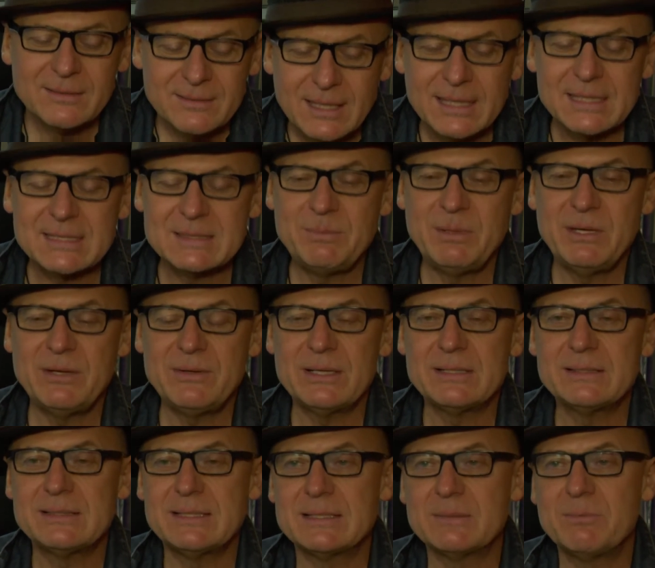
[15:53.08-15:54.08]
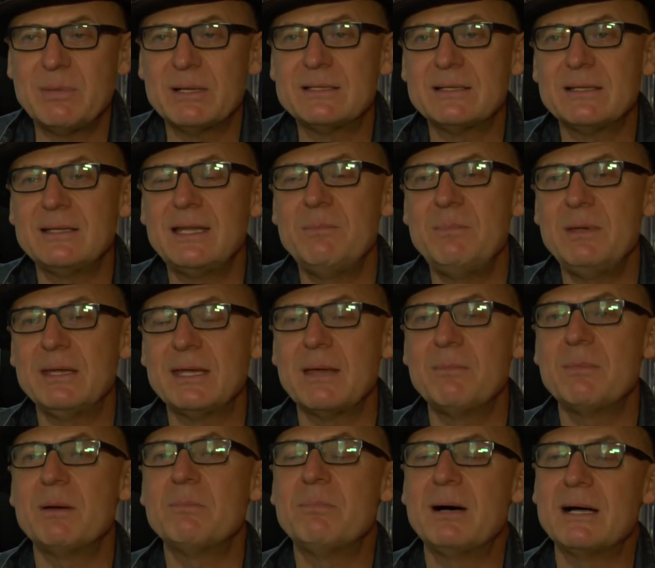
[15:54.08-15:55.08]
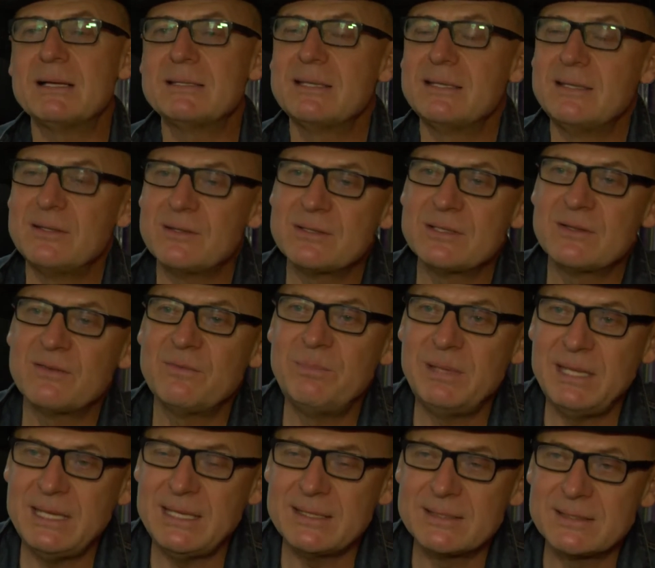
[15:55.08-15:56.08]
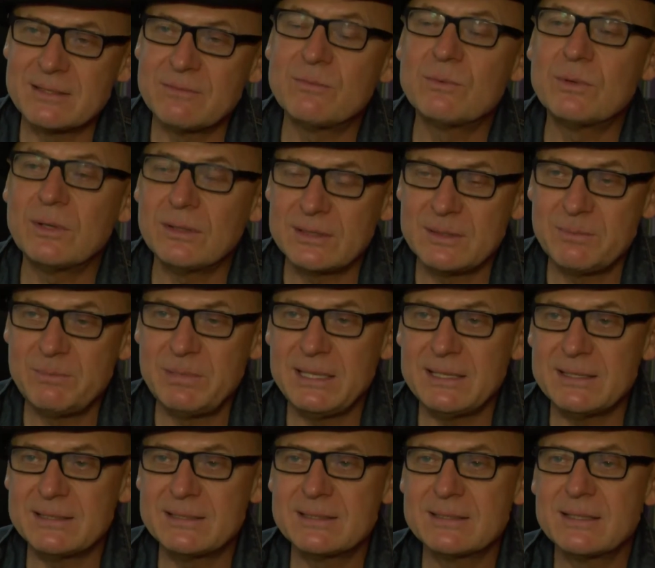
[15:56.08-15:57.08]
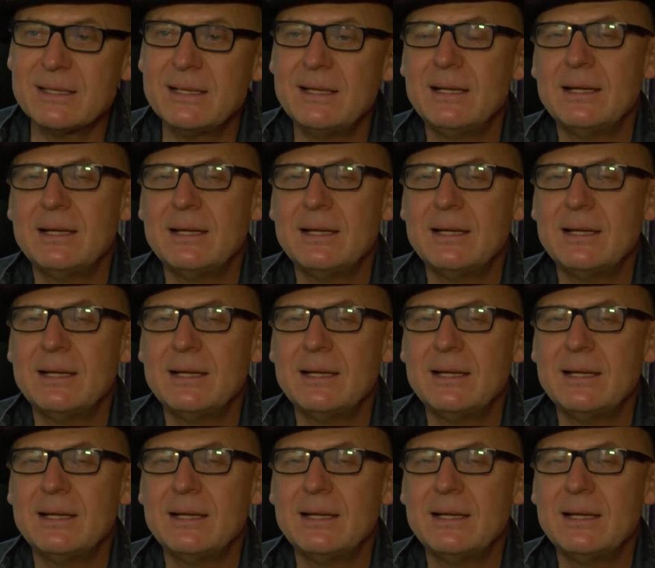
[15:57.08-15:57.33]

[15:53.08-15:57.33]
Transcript: experiences, but they became ambassadors of peace, of world peace.